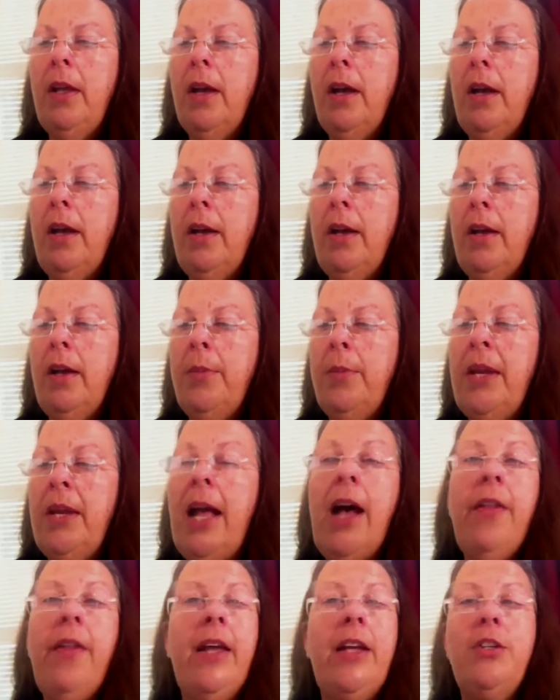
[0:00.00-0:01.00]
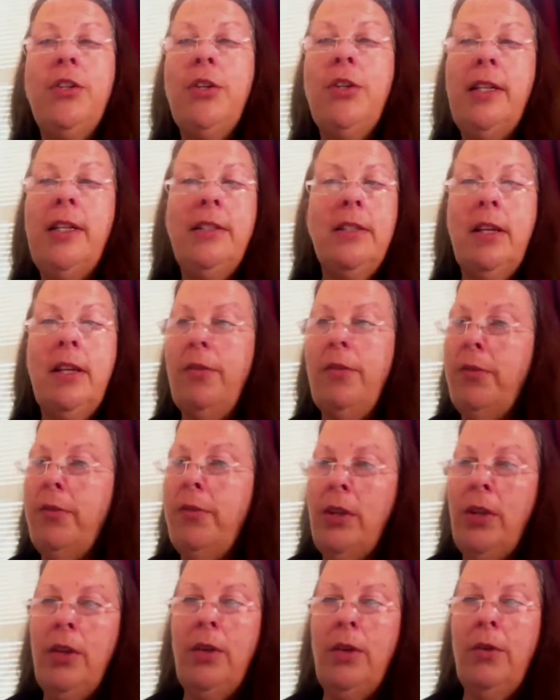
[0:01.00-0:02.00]
And how that translates
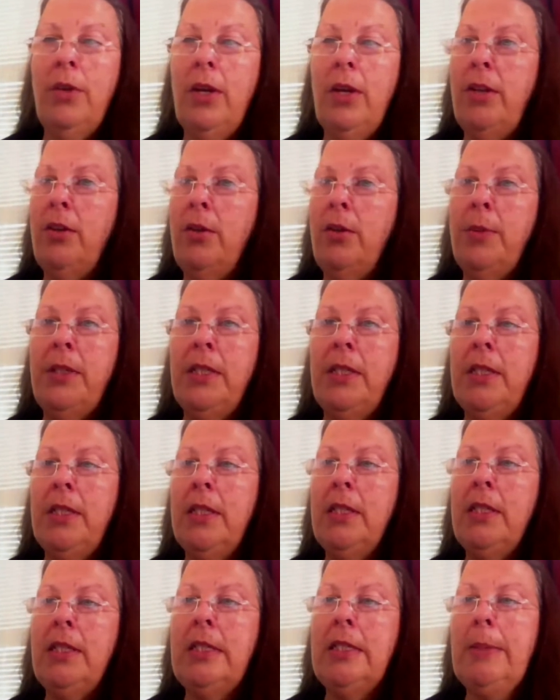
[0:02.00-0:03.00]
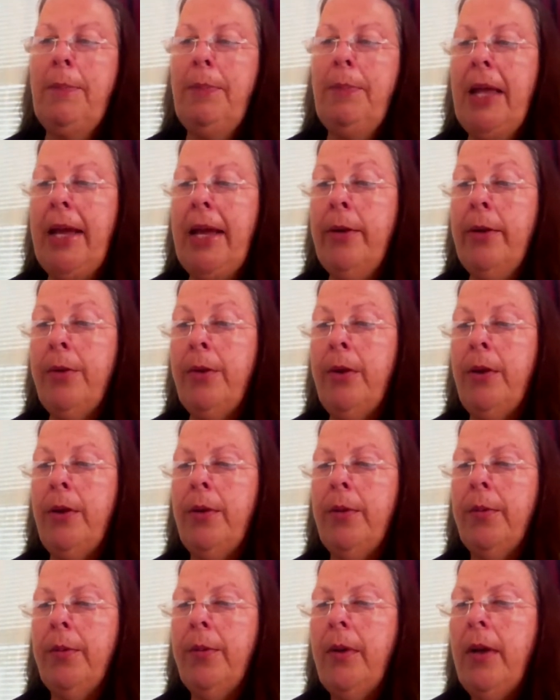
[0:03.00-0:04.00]
for you and your business, I don't
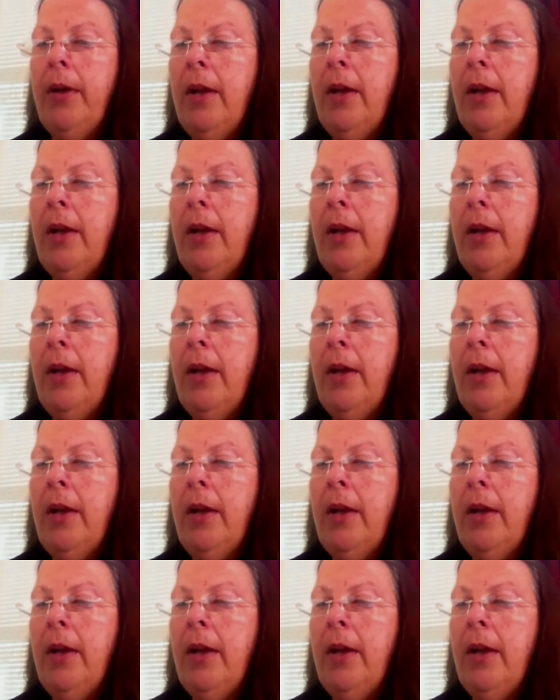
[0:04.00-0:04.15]
know.